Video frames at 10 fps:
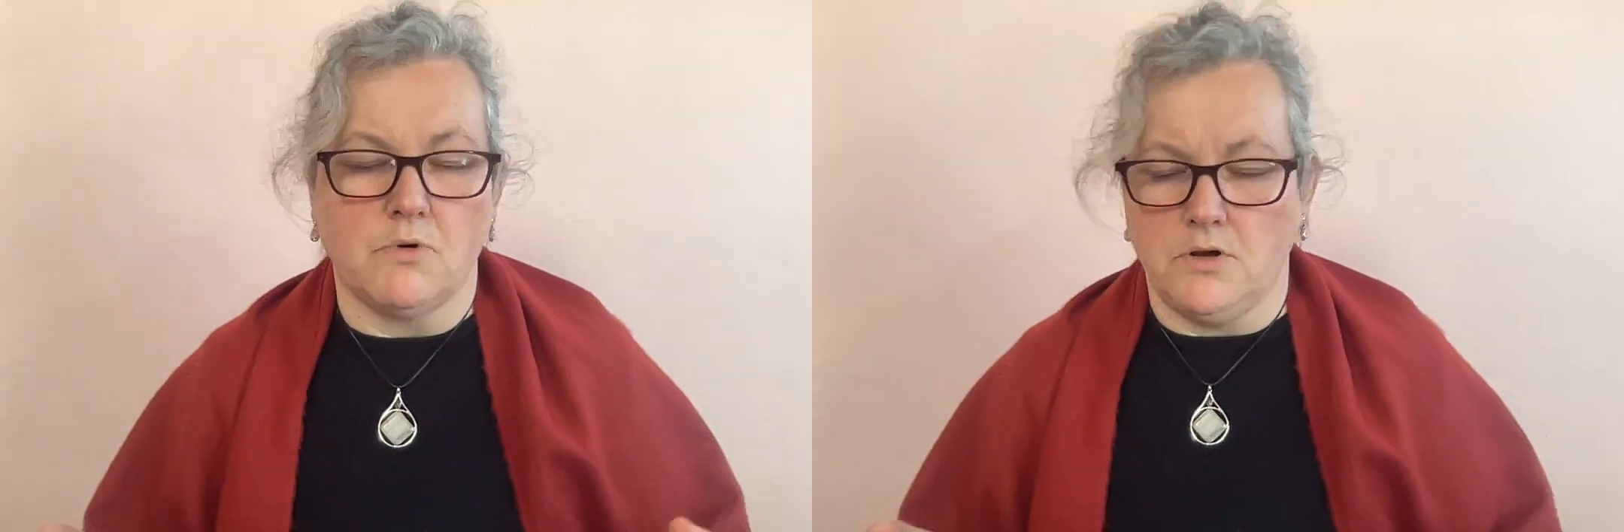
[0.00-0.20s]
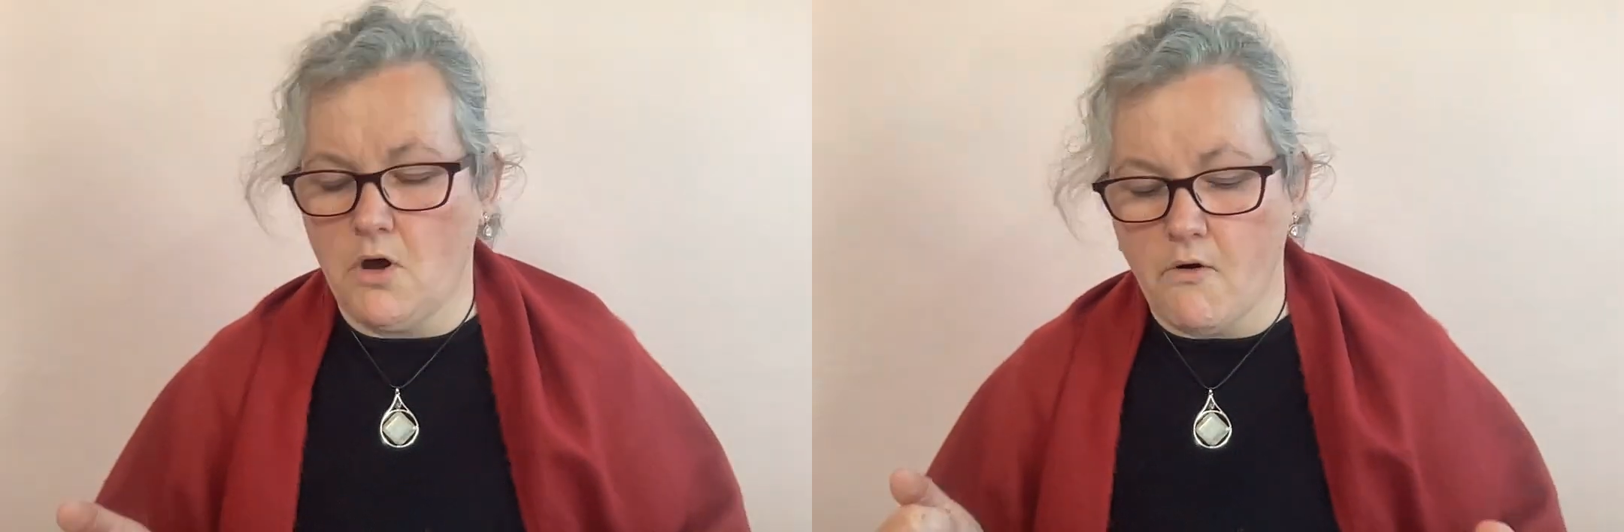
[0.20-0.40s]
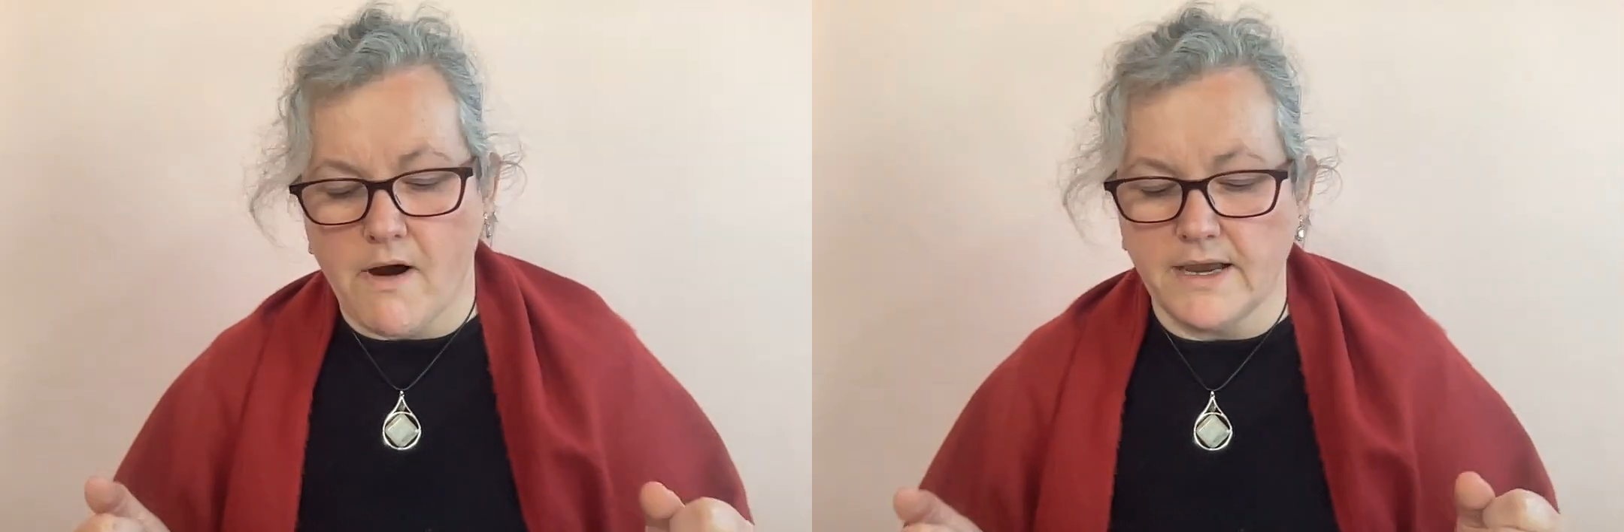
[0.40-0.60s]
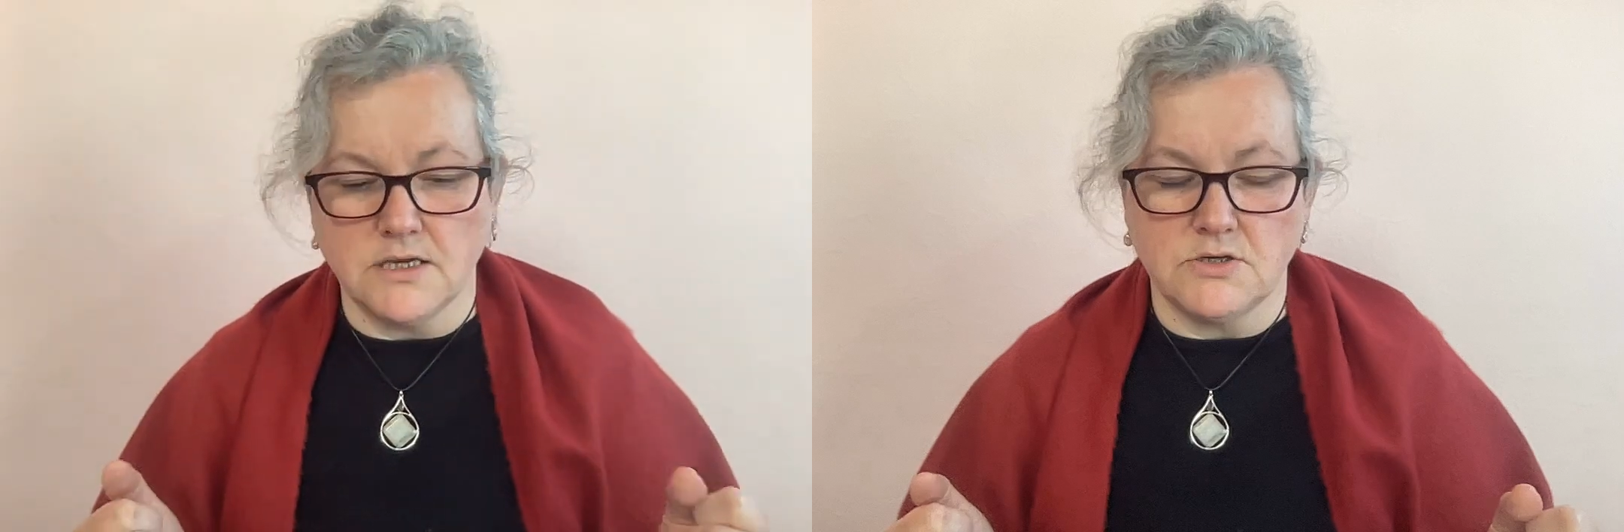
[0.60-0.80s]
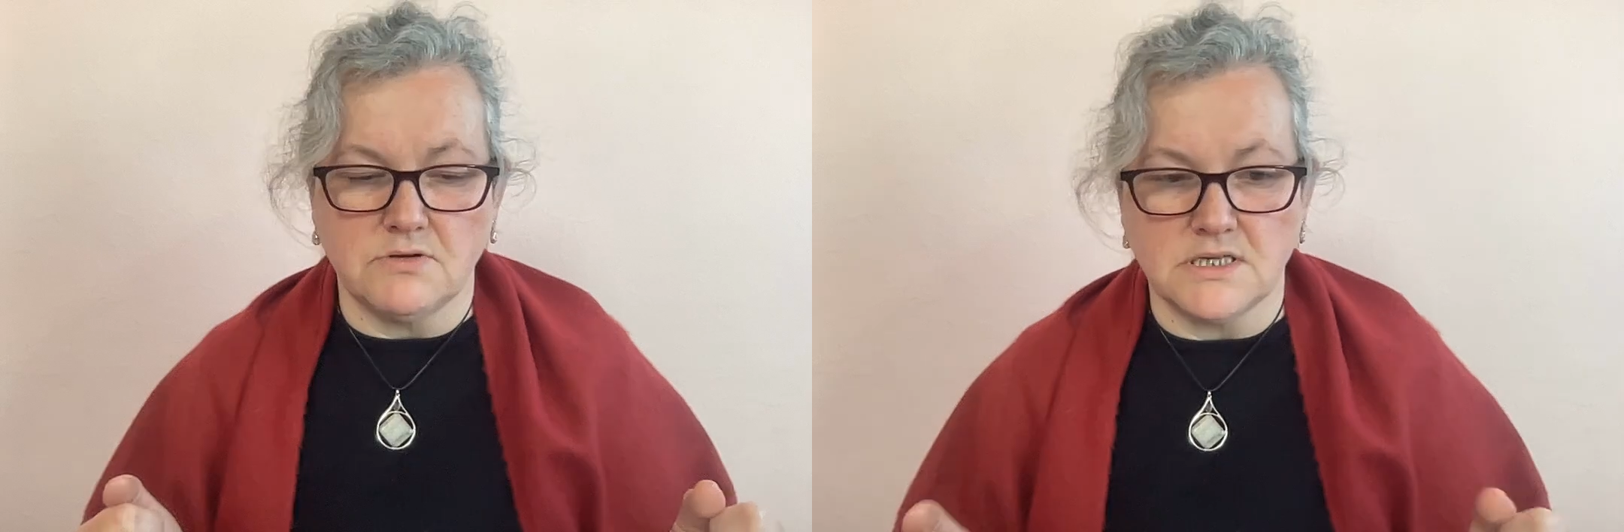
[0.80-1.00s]
well, no, I
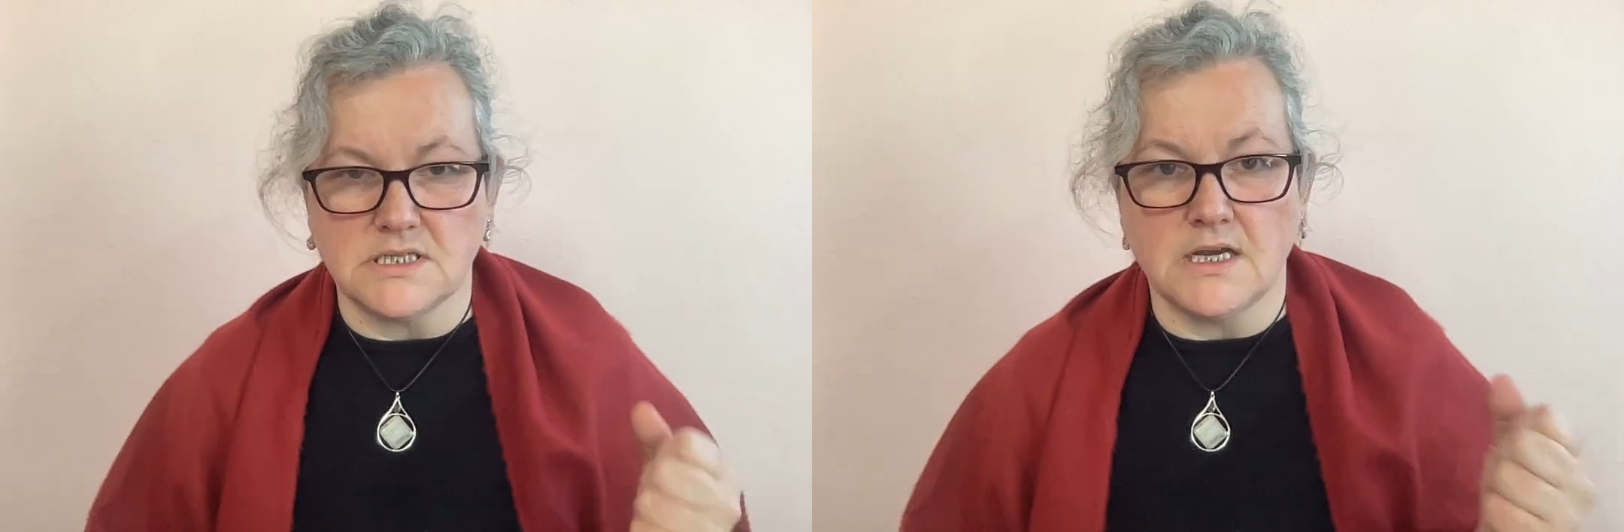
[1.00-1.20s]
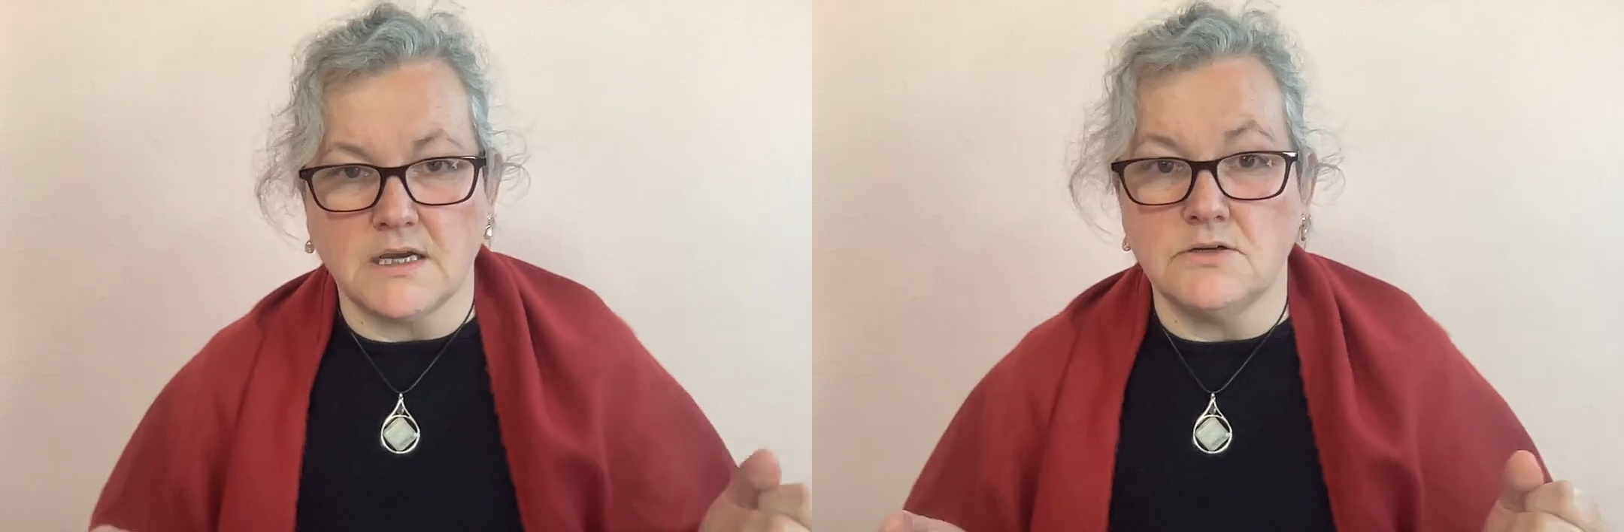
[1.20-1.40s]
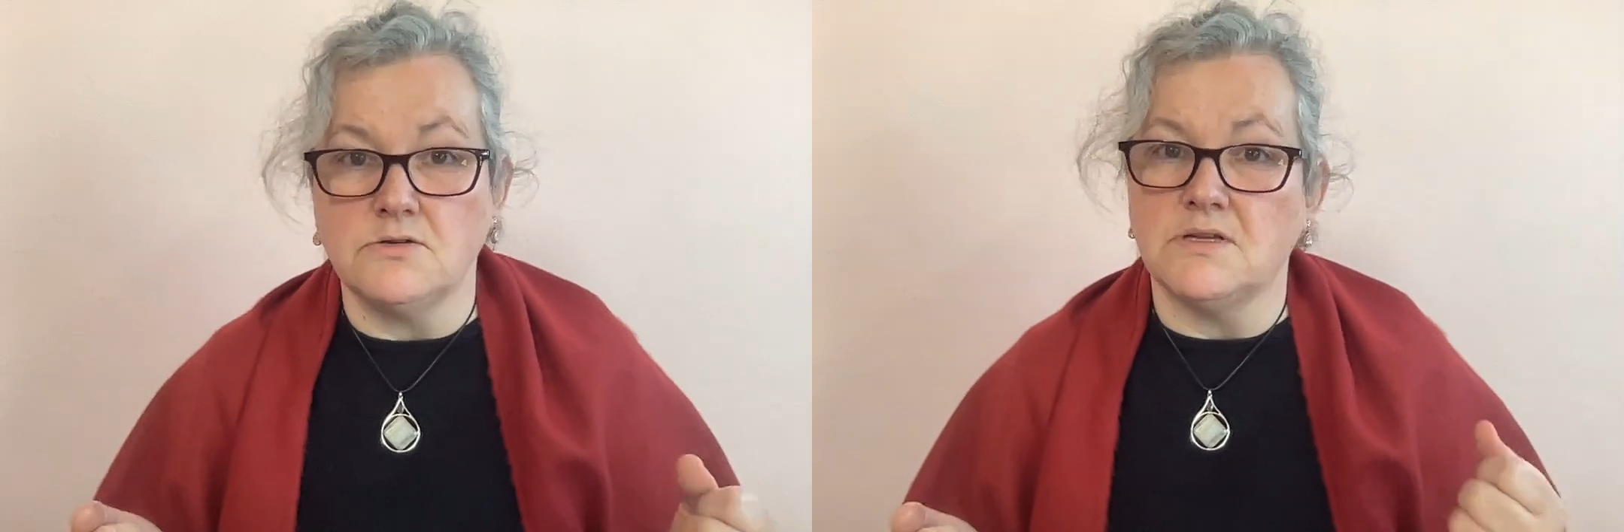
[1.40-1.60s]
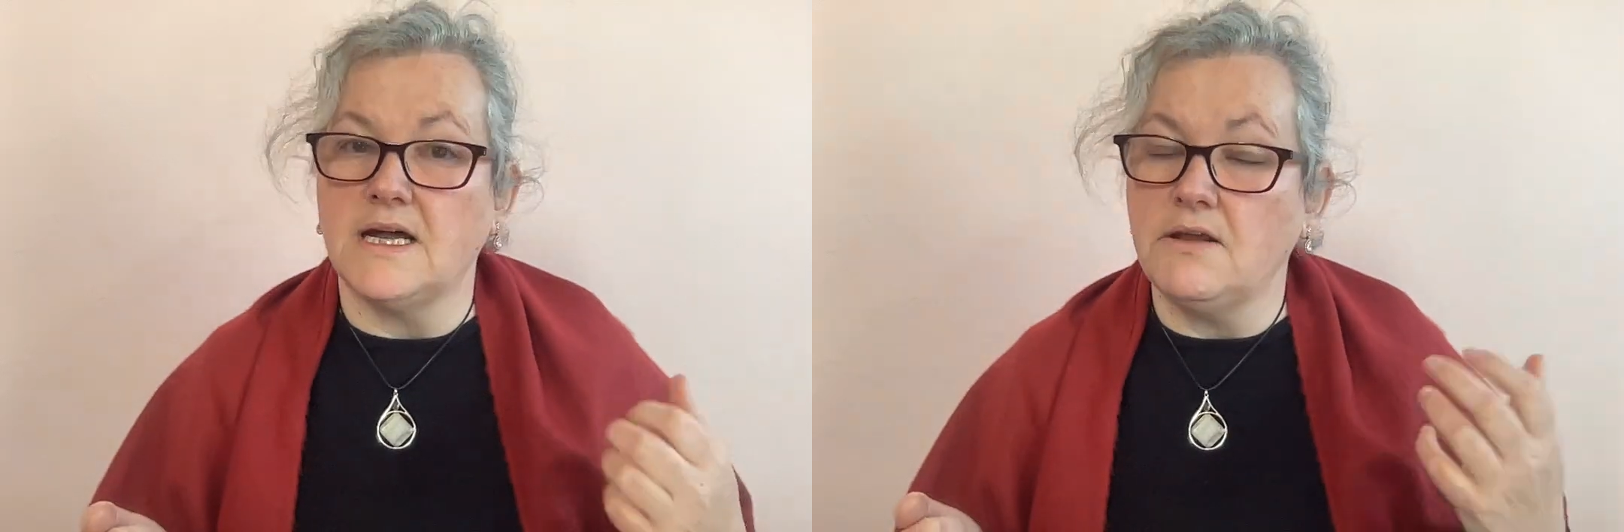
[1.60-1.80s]
can do this and I can do that.